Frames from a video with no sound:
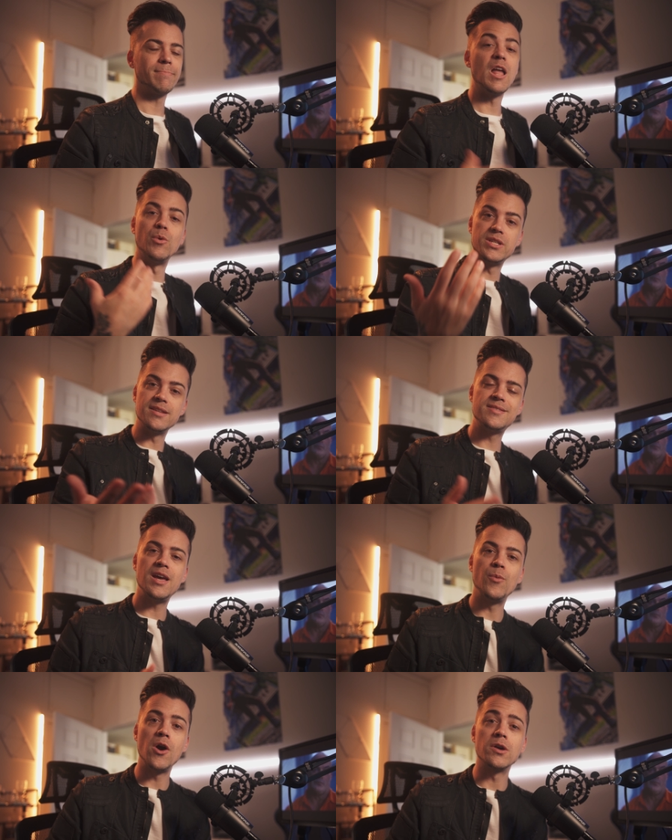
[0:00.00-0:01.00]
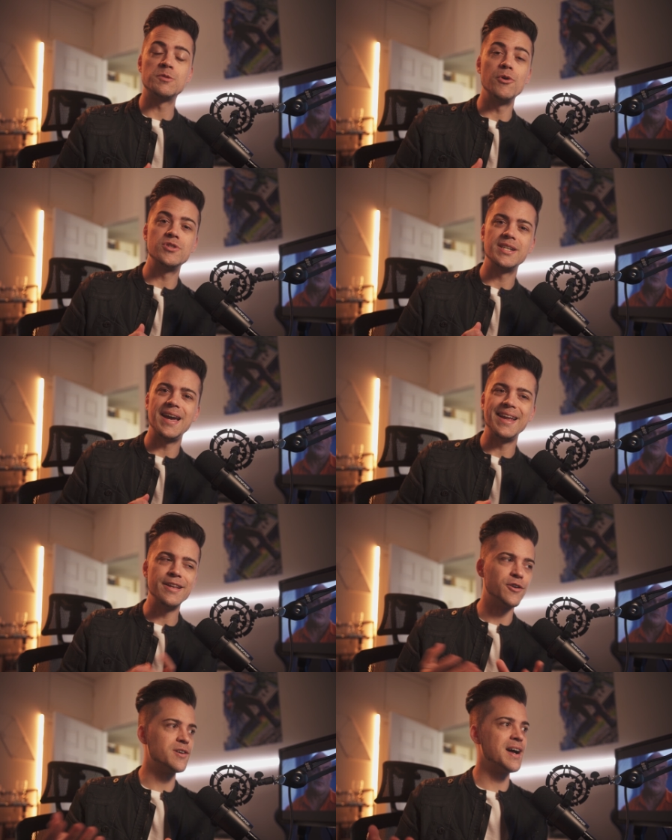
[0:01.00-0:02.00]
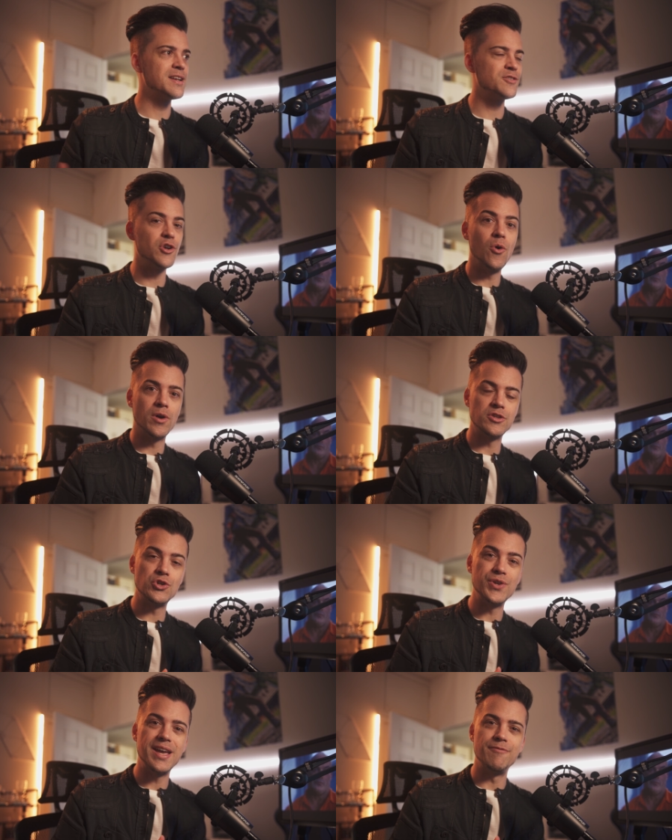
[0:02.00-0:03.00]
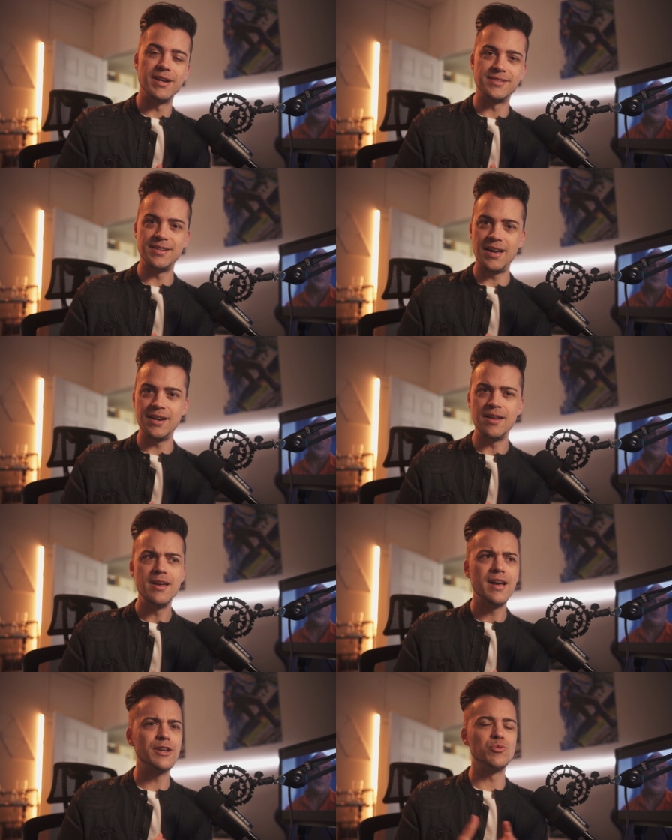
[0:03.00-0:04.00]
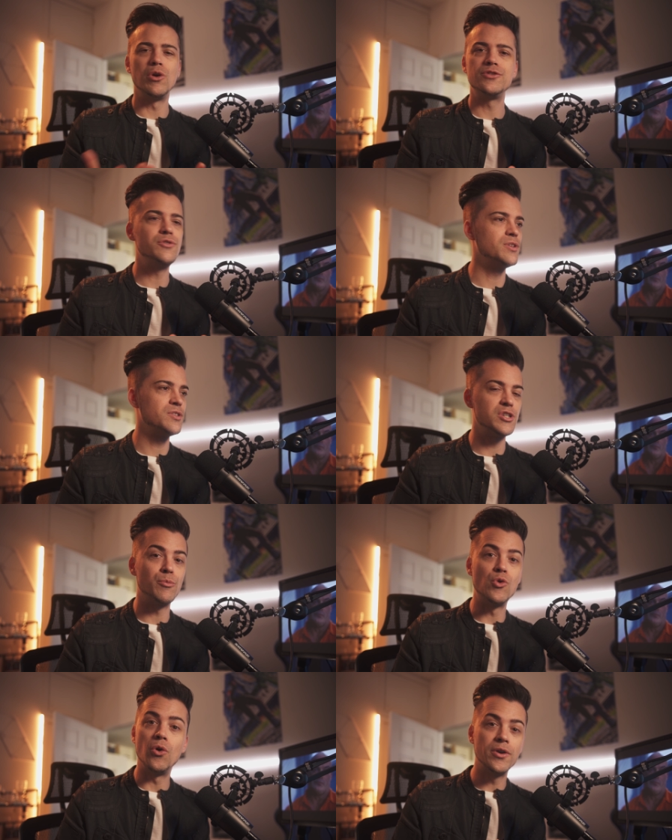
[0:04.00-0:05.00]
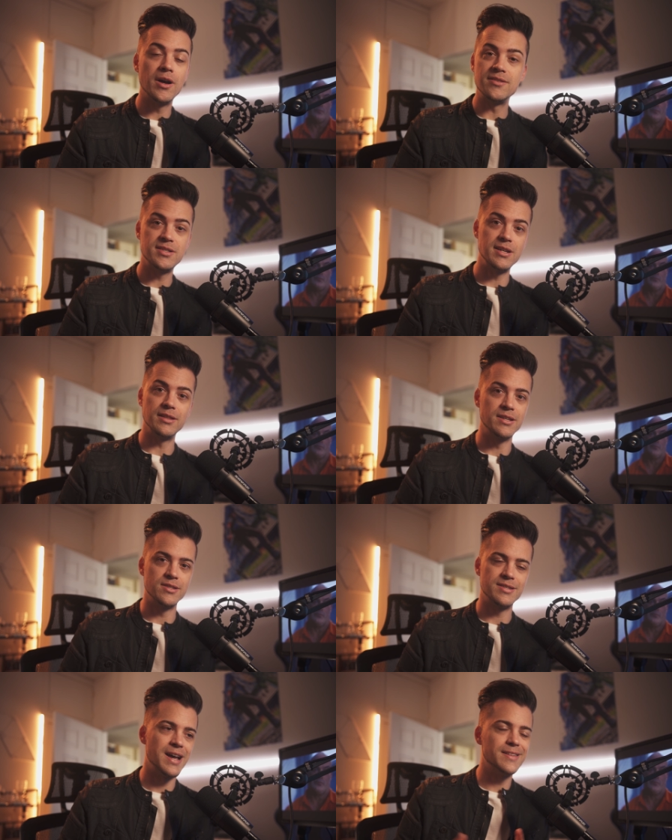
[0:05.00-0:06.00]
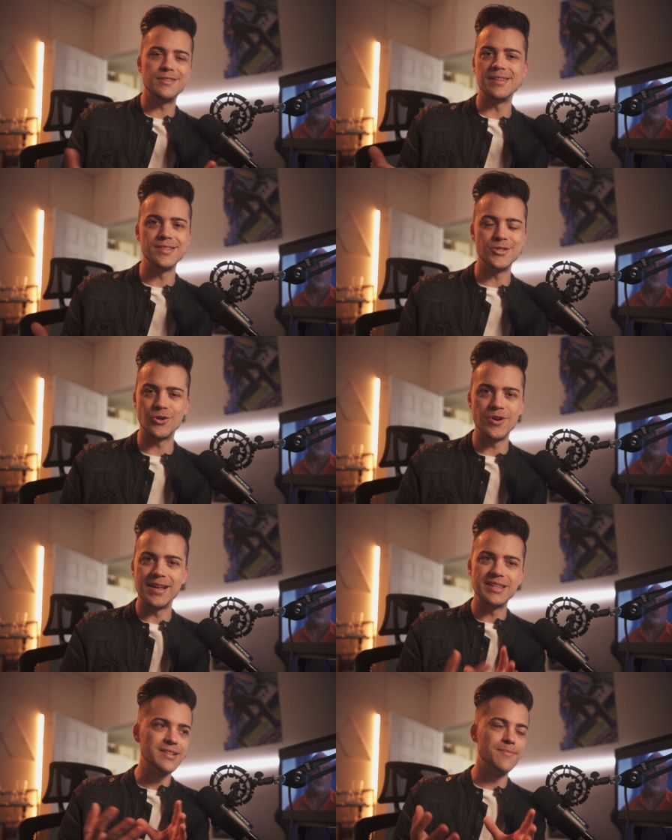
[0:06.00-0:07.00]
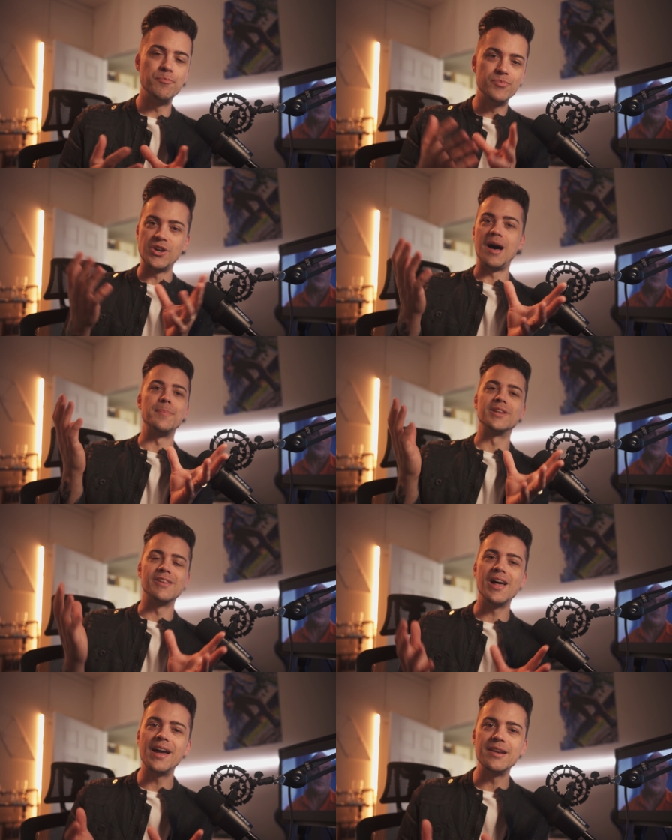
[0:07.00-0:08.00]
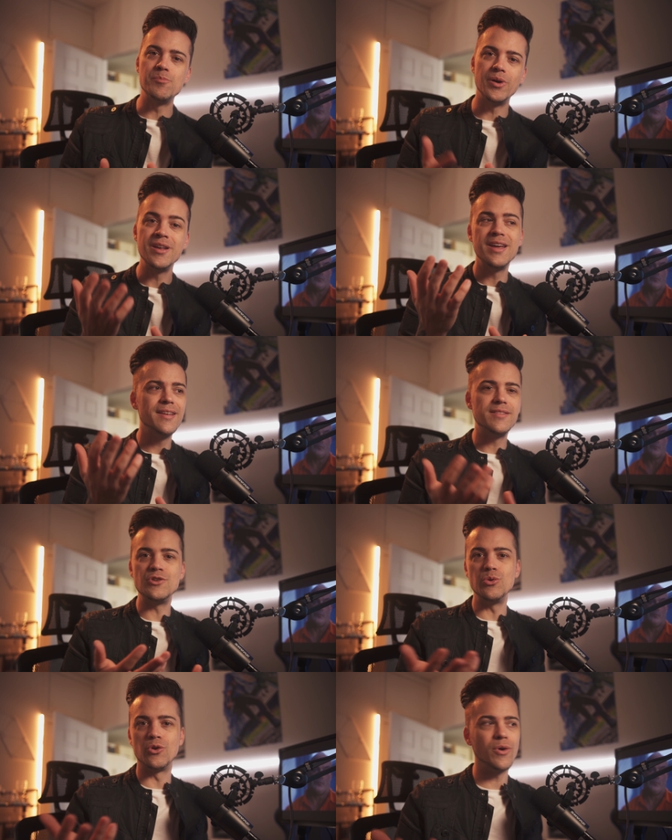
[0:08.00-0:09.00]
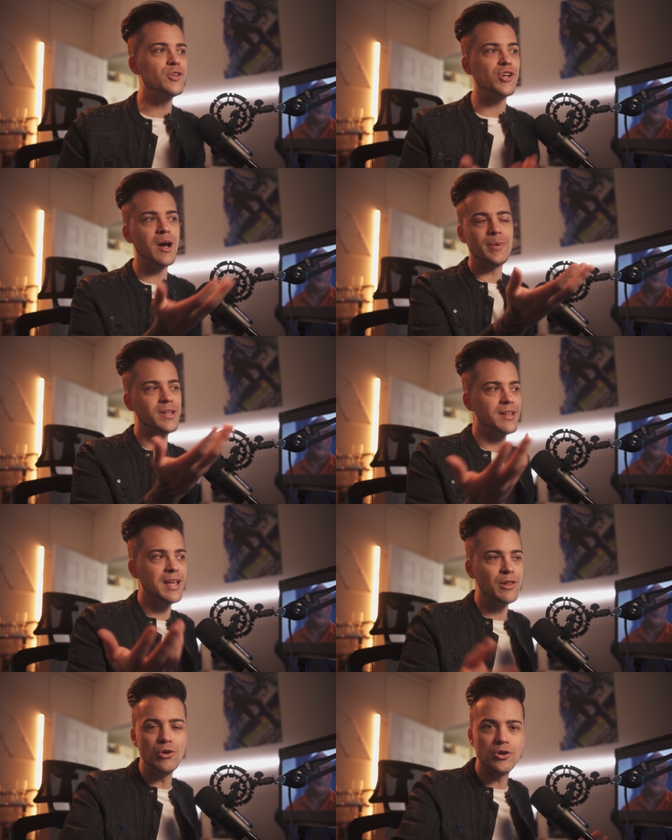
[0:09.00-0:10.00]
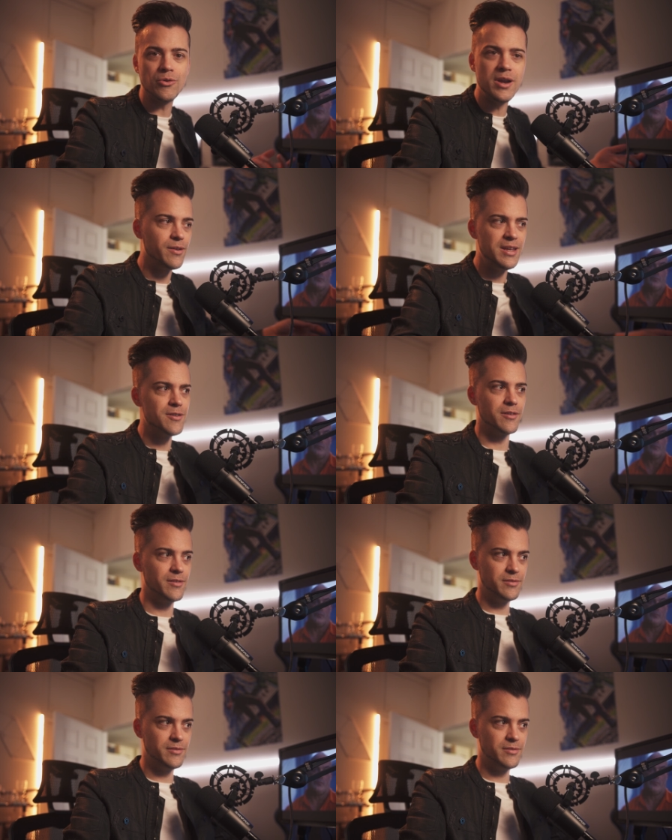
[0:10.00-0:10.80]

Now, with that said, we are exposing at 800 ISO on a Sony FX9, as well as using some Rokinon Cine lenses. Now, these lenses are not the top of the line, but they do a great job and they look great here.